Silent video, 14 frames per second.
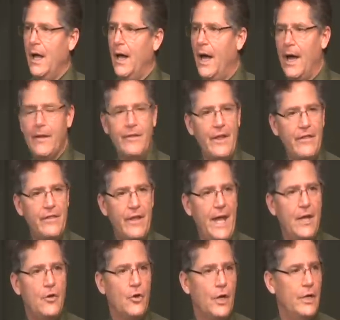uh, that
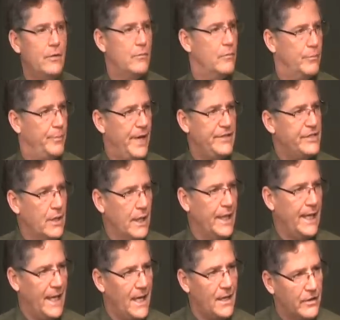they could basically
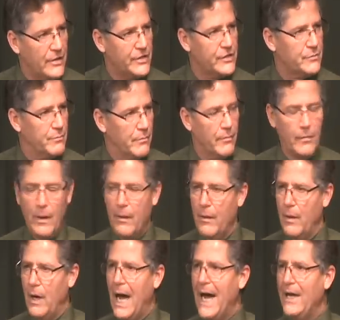eat this
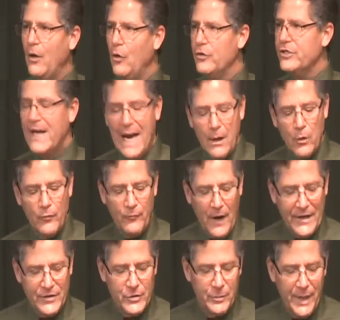idol
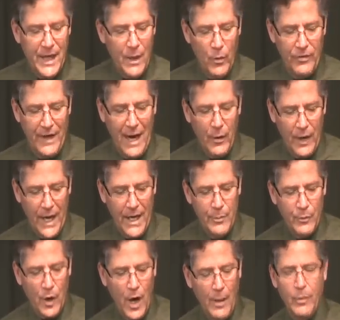sacrificed meat without any
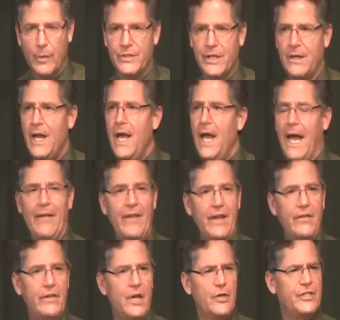problems. And, and
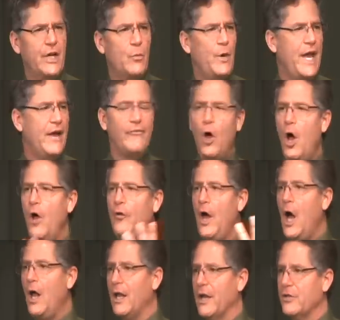they you know, said, We have all
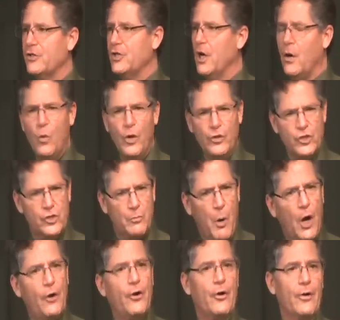knowledge. You know, we're
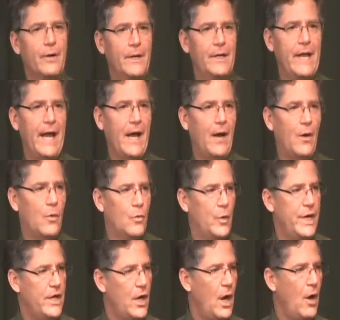smarter now.
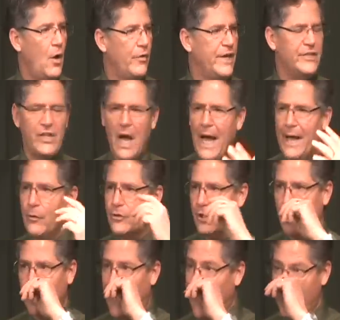We know these idols
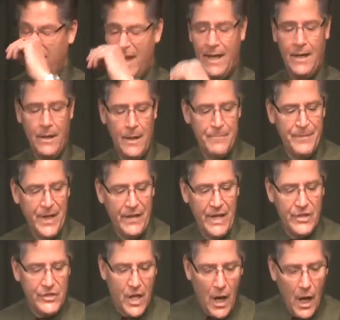aren't anything,
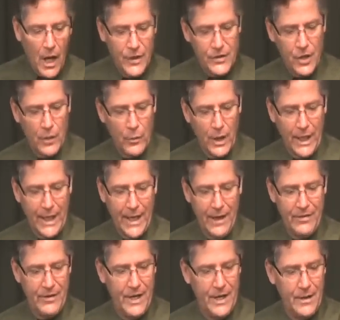these gods aren't really
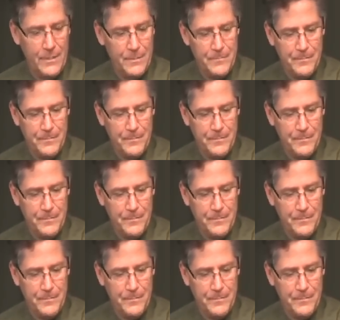anything.